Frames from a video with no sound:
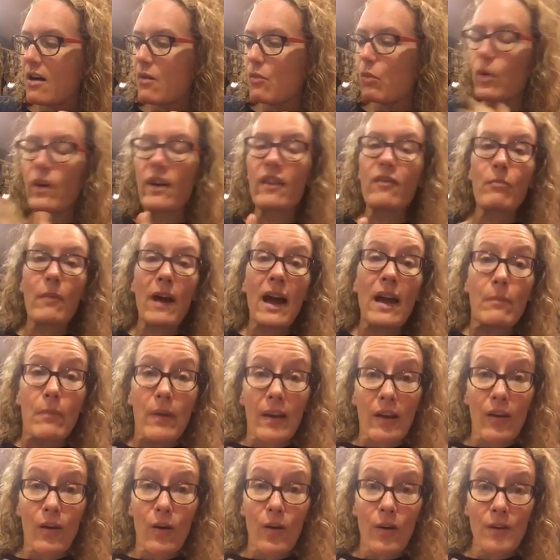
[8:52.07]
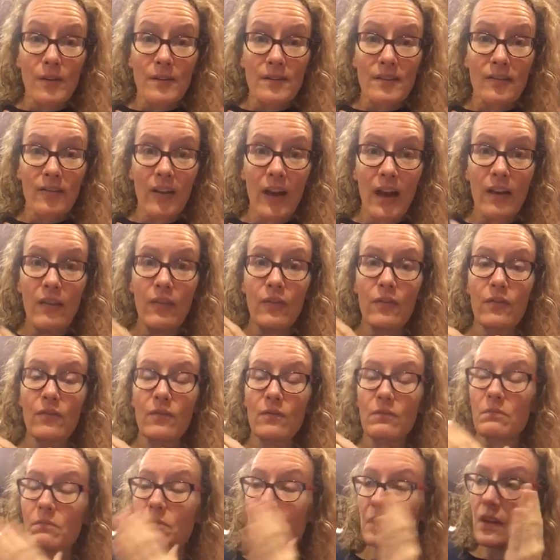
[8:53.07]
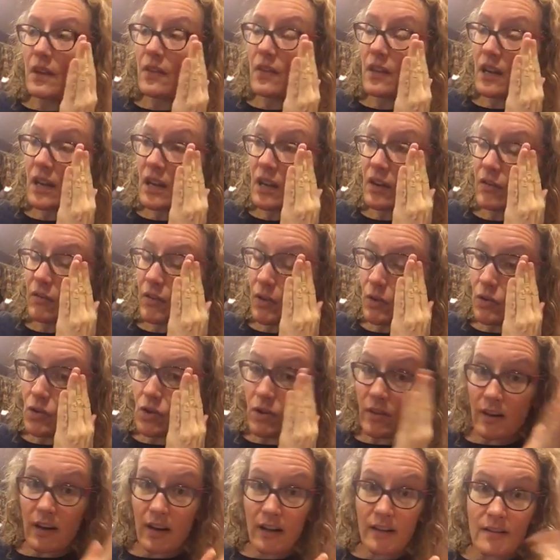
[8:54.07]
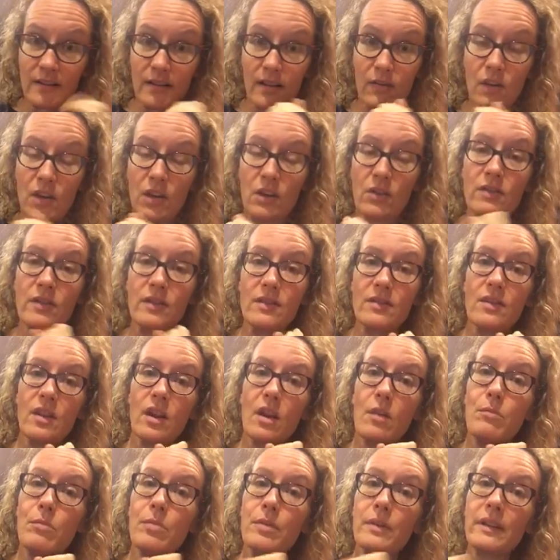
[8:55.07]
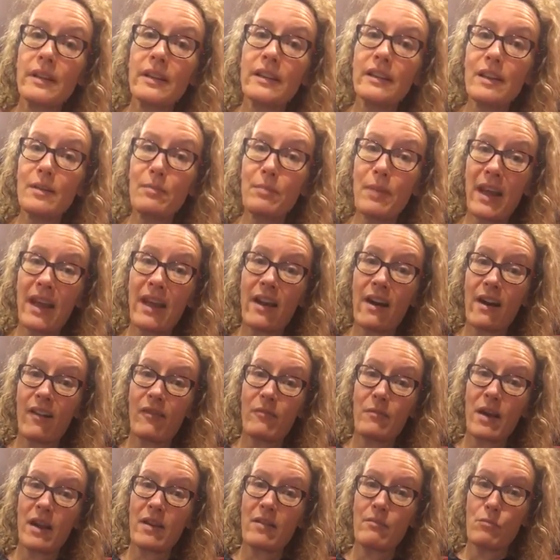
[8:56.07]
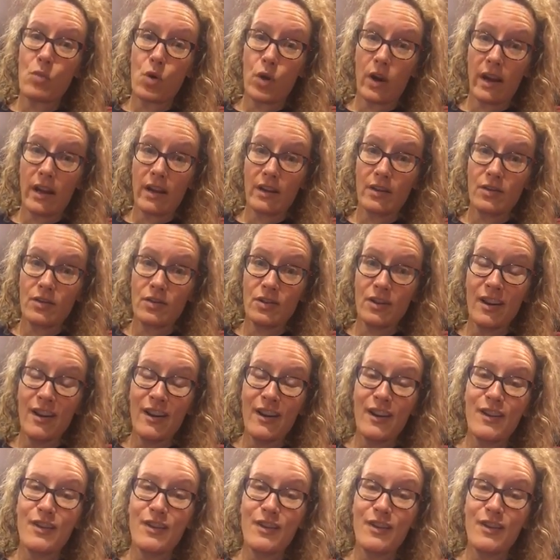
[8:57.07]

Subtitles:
One of my big goals in life in the near future, in the next 7 years, is to completely pay off my mortgage,